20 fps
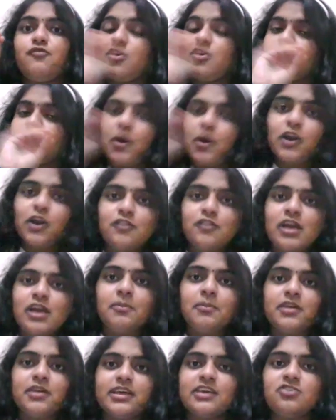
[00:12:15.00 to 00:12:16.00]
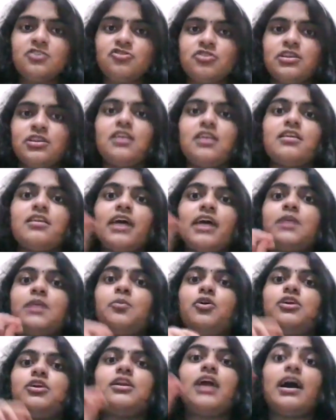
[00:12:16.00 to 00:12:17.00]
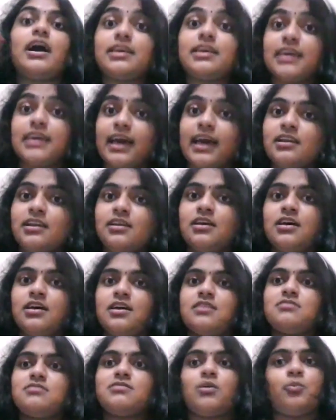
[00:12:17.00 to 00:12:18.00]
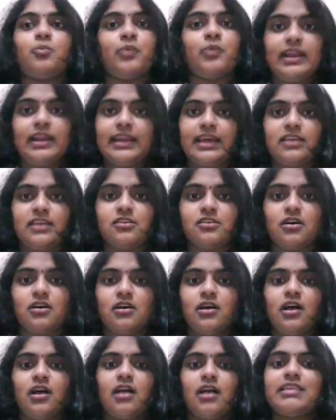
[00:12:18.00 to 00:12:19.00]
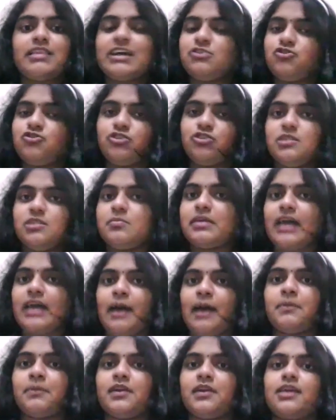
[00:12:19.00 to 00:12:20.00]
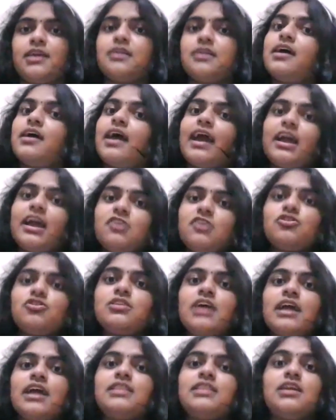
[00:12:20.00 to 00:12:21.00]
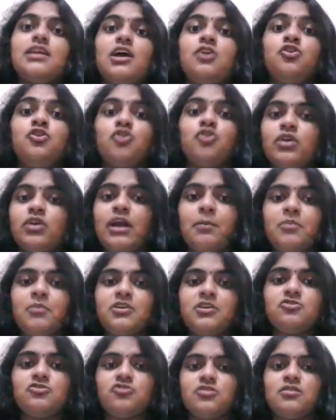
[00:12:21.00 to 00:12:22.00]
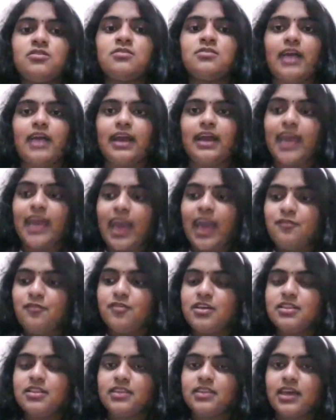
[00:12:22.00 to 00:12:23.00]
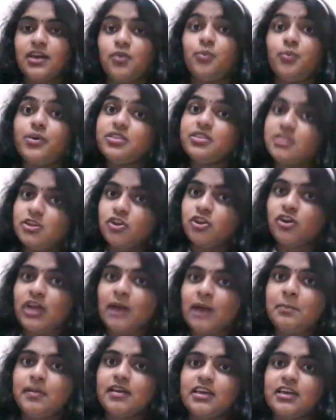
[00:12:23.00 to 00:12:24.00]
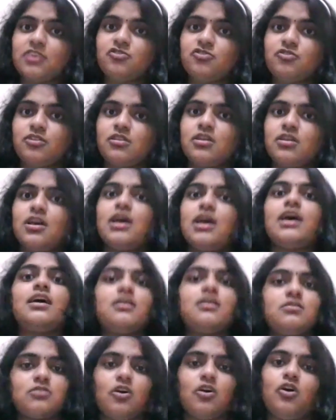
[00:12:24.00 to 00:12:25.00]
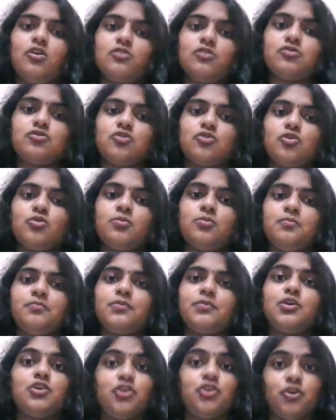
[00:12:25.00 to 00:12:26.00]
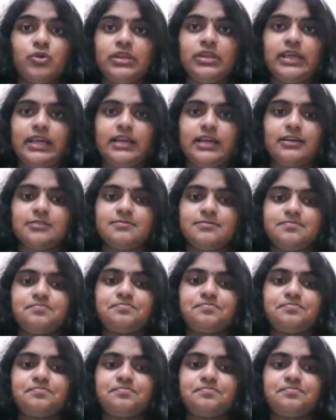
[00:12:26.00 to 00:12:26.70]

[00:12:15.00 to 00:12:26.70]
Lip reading: first part of your application and write about it again somewhere later. That shouldn't be happening. Ensure that there are no repetitions and everything within your application is also unique.